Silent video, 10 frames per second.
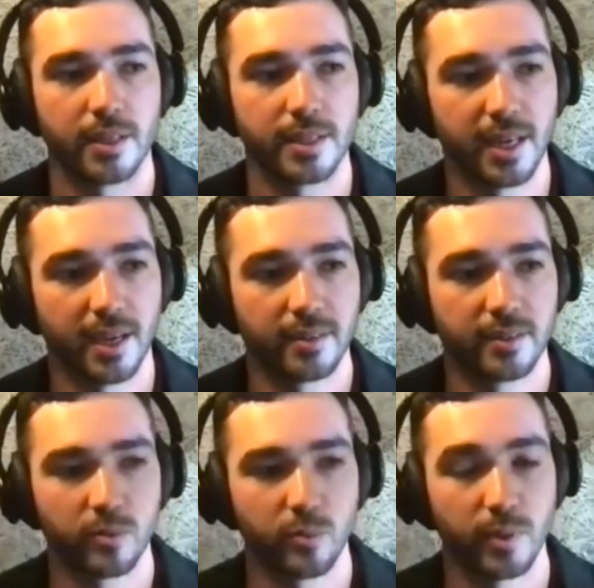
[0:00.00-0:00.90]
Yeah,
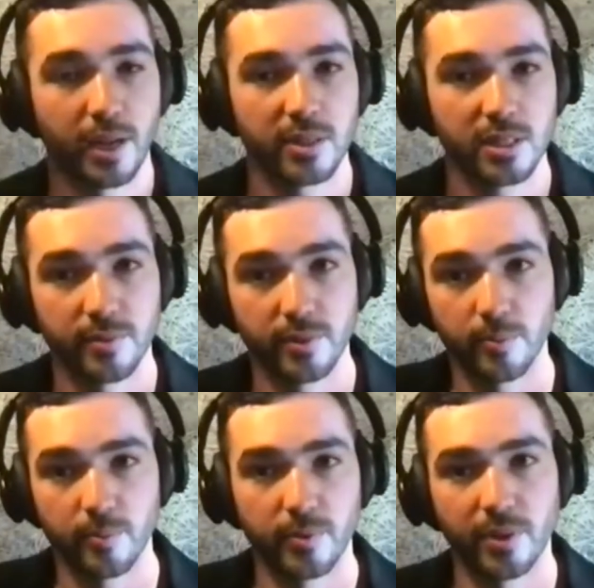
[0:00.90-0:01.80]
without some of
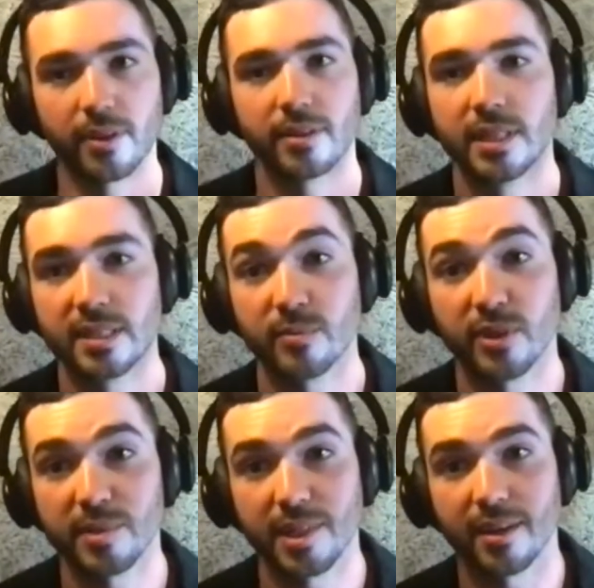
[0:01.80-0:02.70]
the
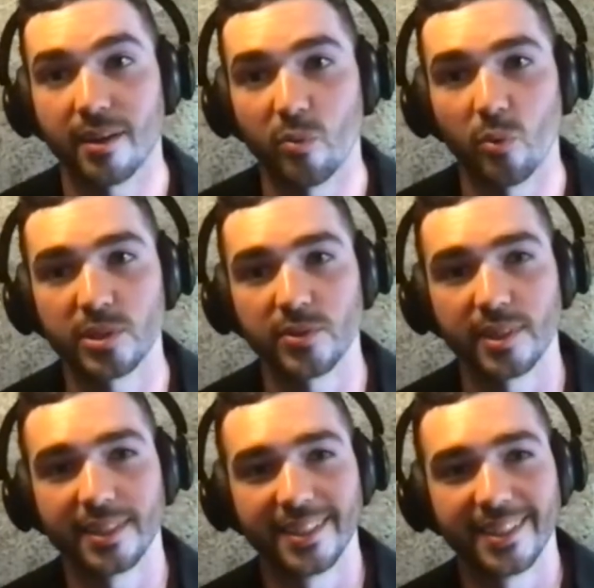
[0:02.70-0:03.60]
sometimes like
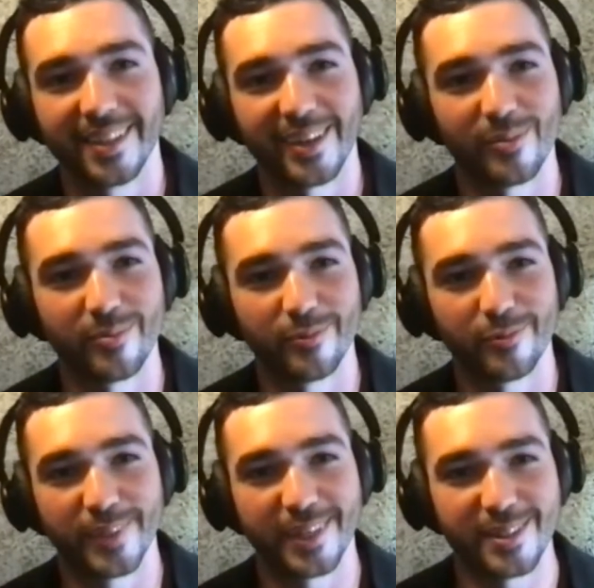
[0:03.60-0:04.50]
eye-watering
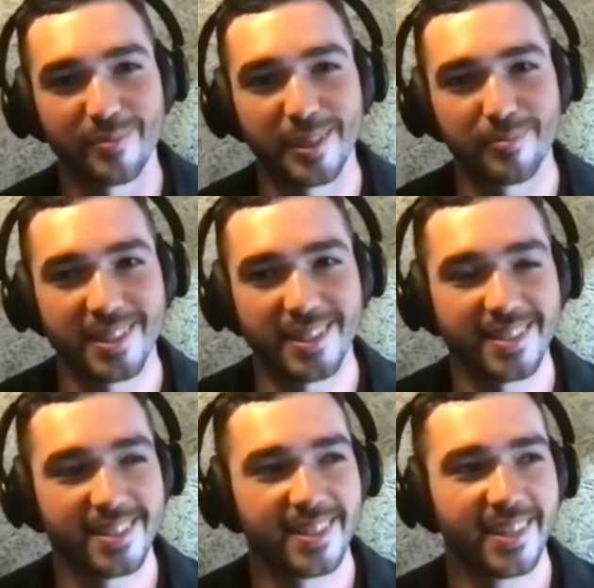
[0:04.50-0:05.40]
figures that big
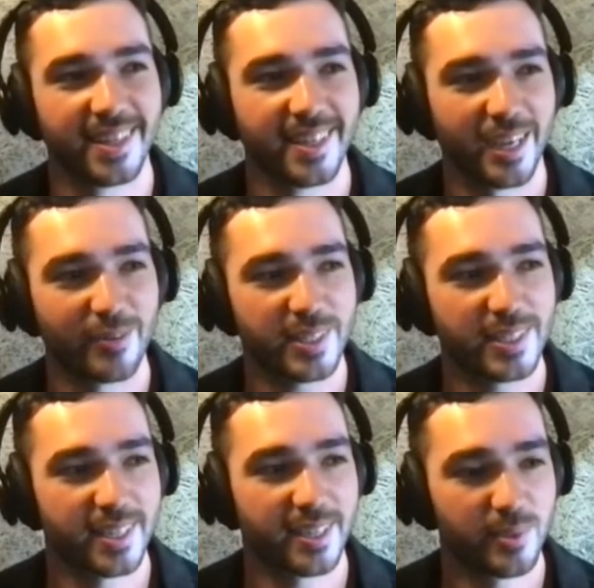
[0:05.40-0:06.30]
businesses have to
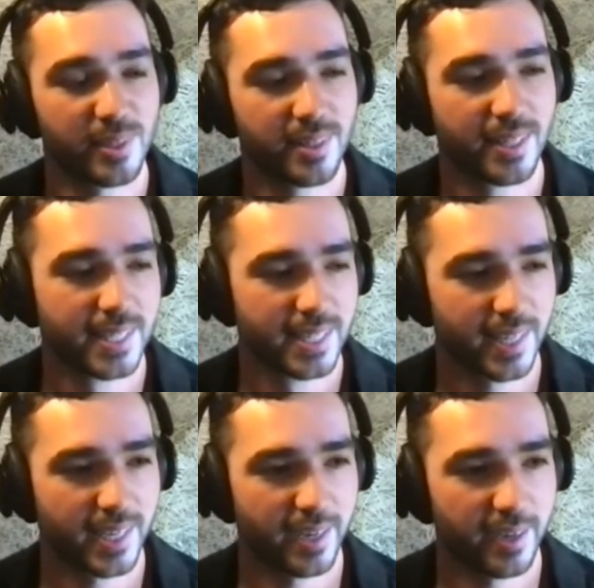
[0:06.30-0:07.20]
contend with.
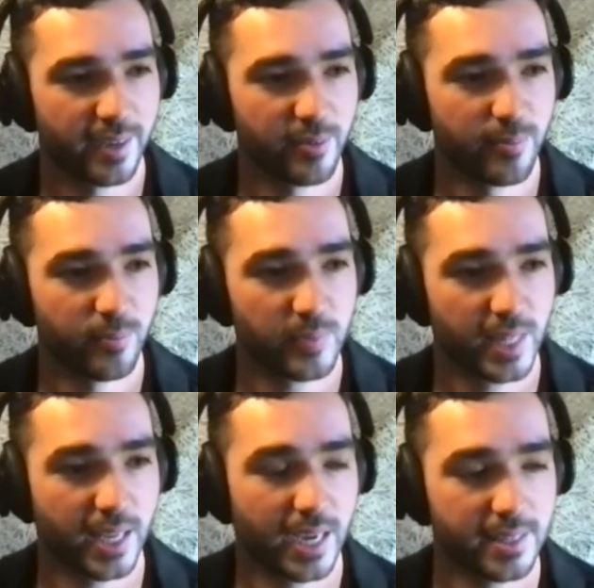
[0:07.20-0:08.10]

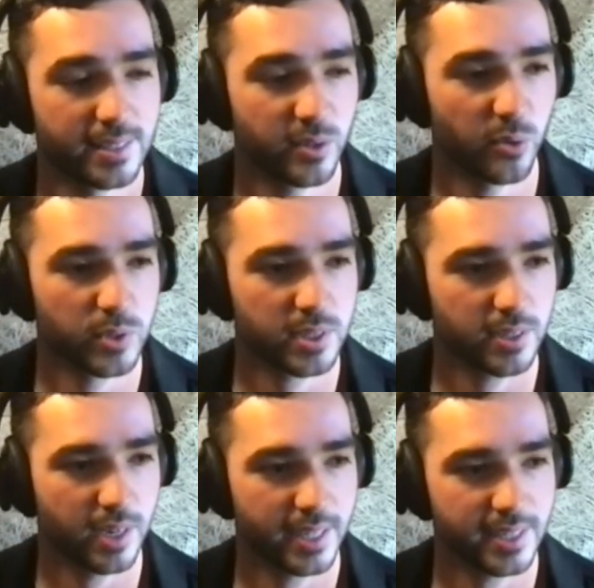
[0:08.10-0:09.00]
And also
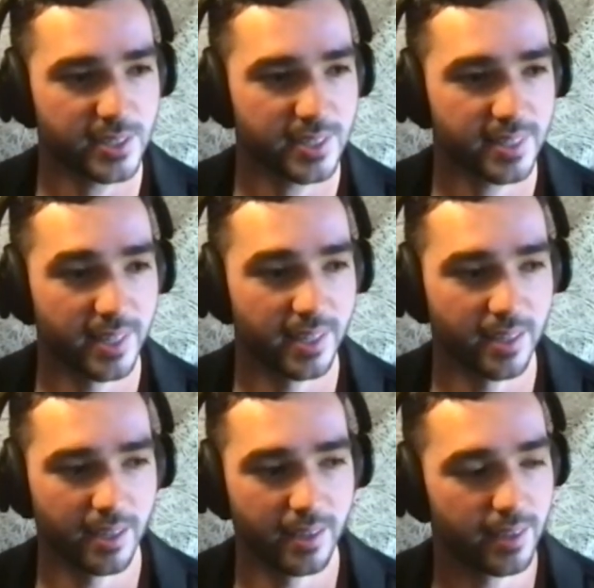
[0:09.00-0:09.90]
like just
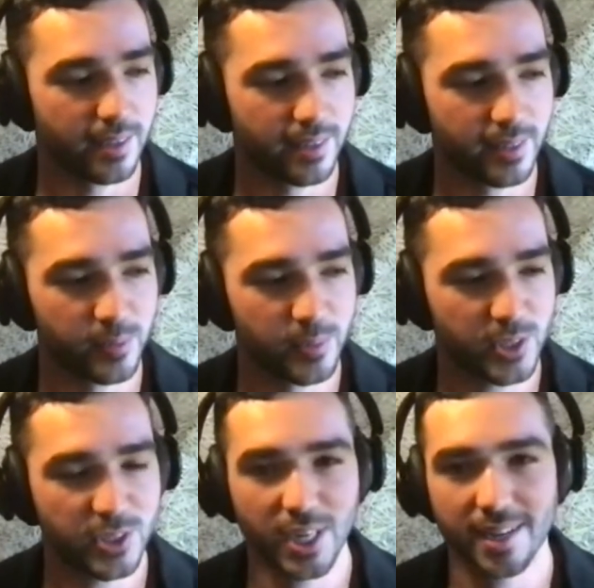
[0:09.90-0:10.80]

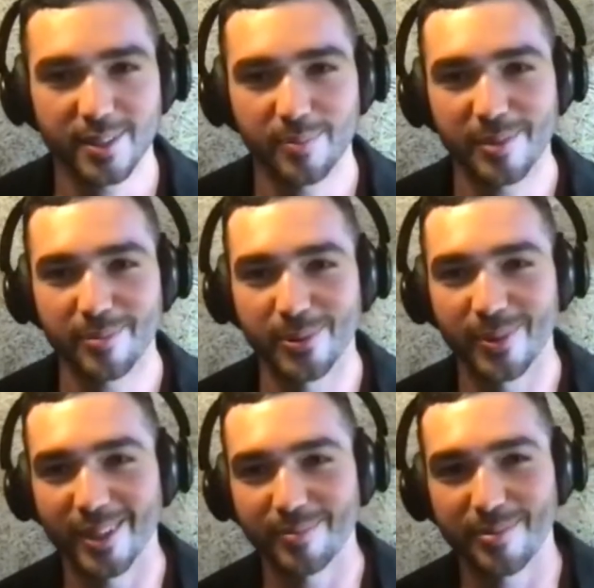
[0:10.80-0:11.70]
chat
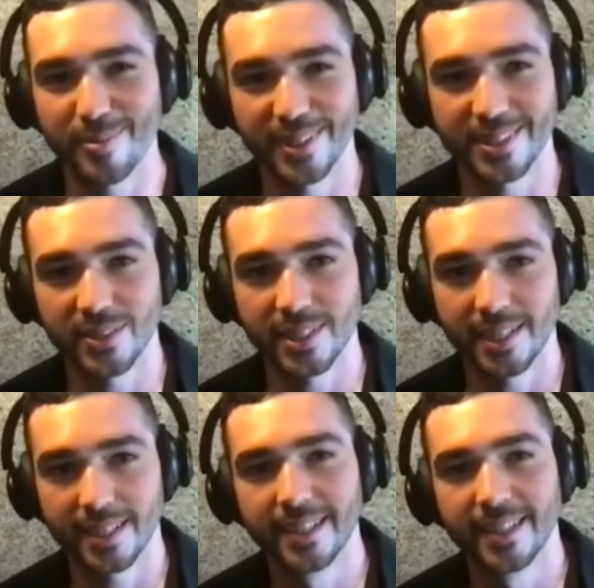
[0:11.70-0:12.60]
to other people that are
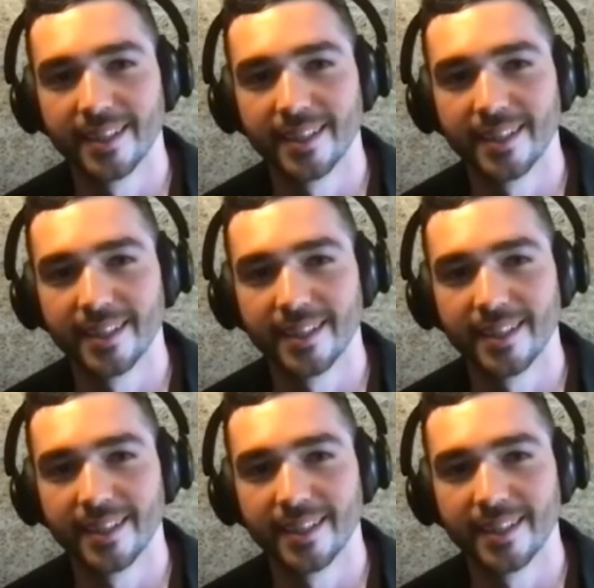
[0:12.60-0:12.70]
doing it.